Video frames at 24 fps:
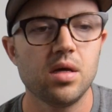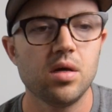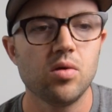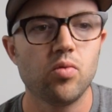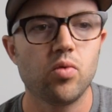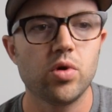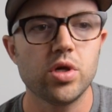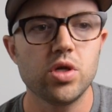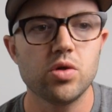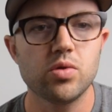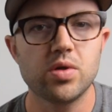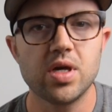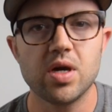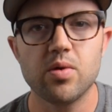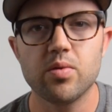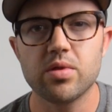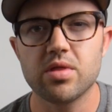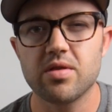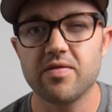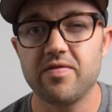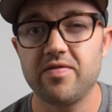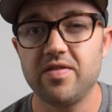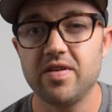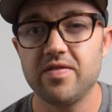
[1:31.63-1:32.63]
What you get with
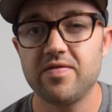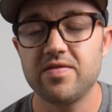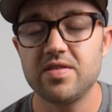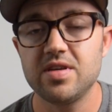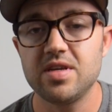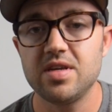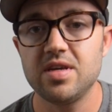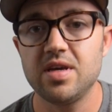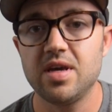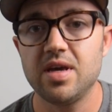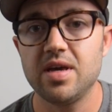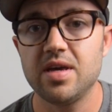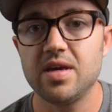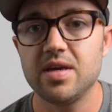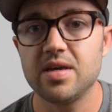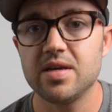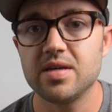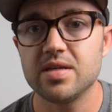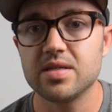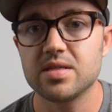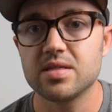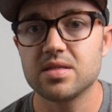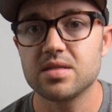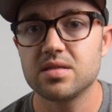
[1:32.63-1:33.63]
the 50
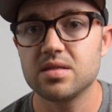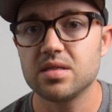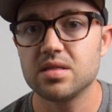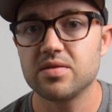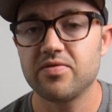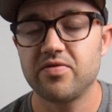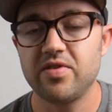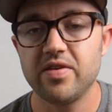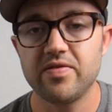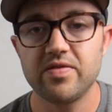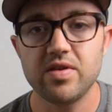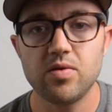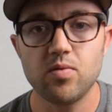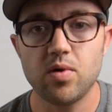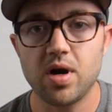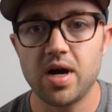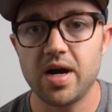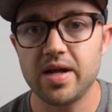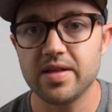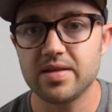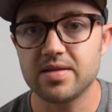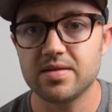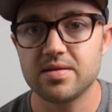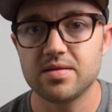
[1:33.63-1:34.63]
is 50
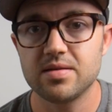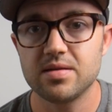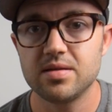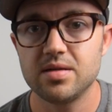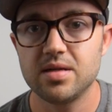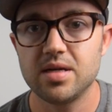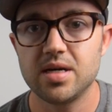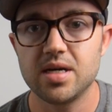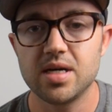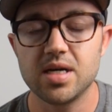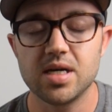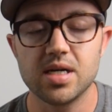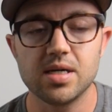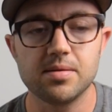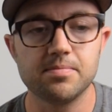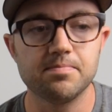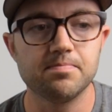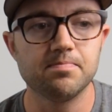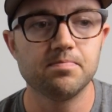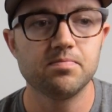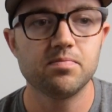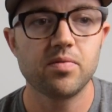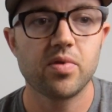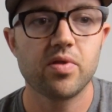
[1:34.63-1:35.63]
watts
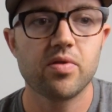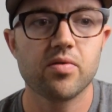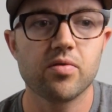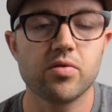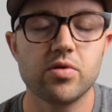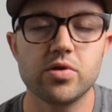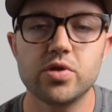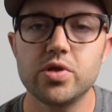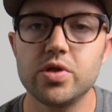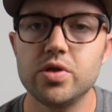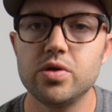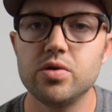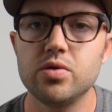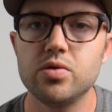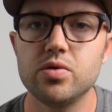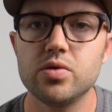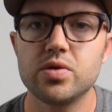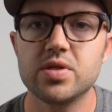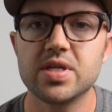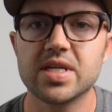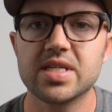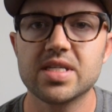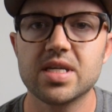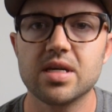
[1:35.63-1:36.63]
through 2
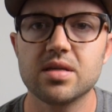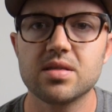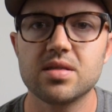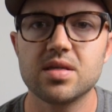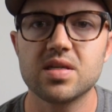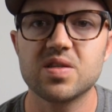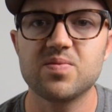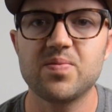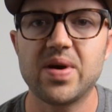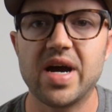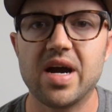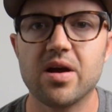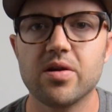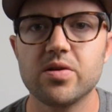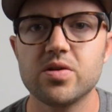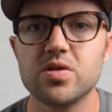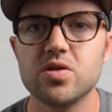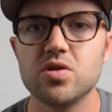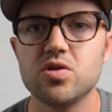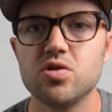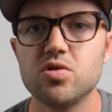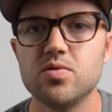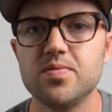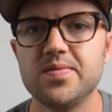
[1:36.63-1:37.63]
6L6 power
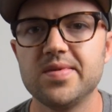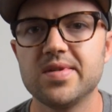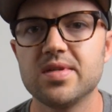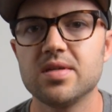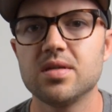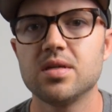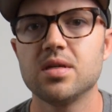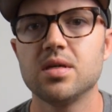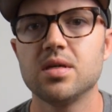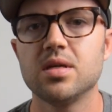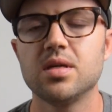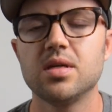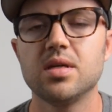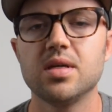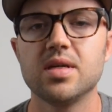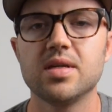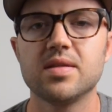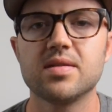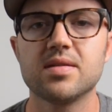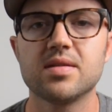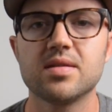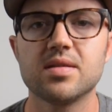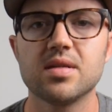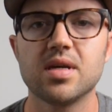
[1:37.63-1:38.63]
tubes.
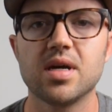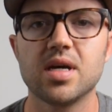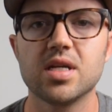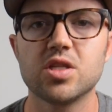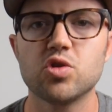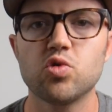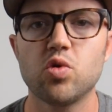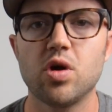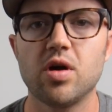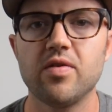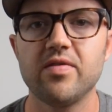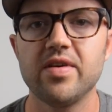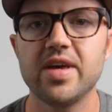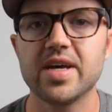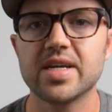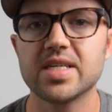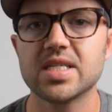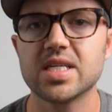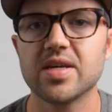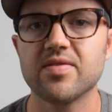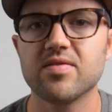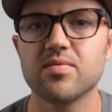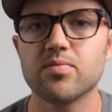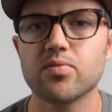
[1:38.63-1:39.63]
It's
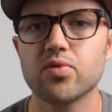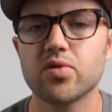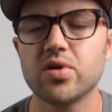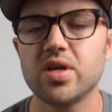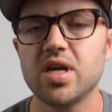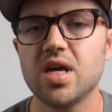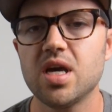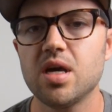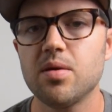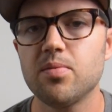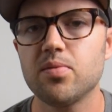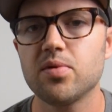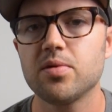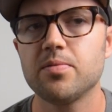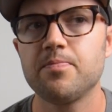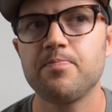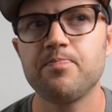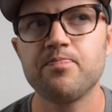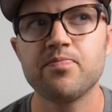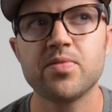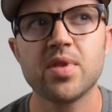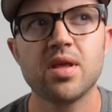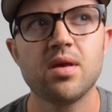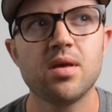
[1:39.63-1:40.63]
12AX7 preamp,
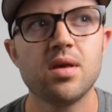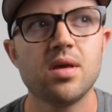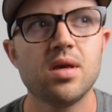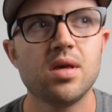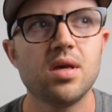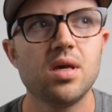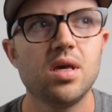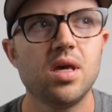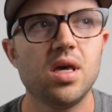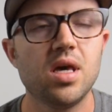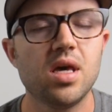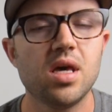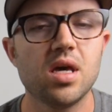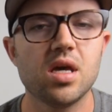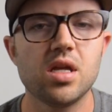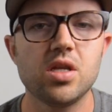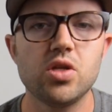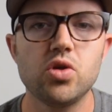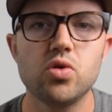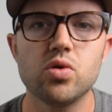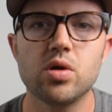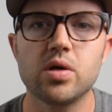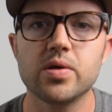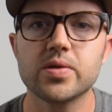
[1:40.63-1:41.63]
and
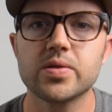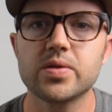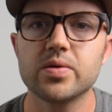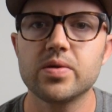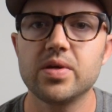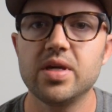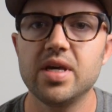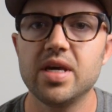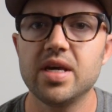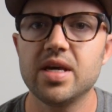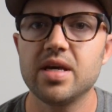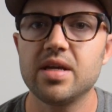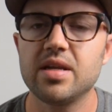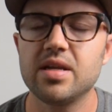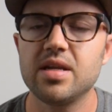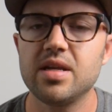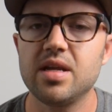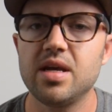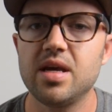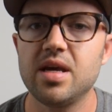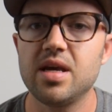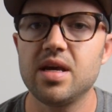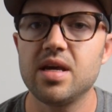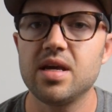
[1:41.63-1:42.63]
you also get
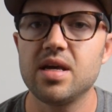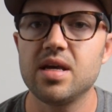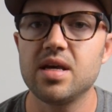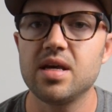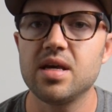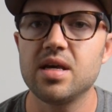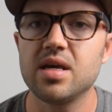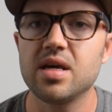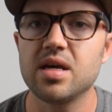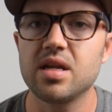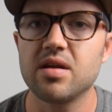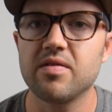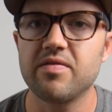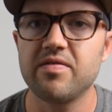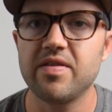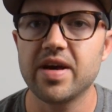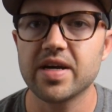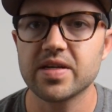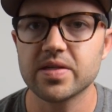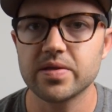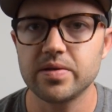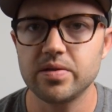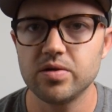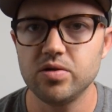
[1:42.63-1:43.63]
an
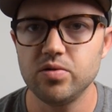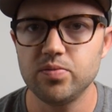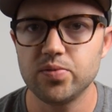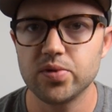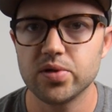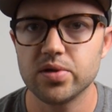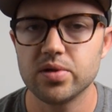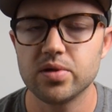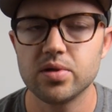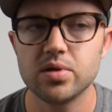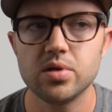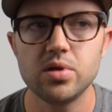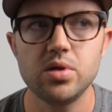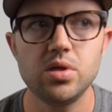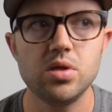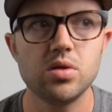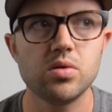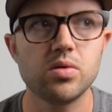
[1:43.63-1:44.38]
effects loop. You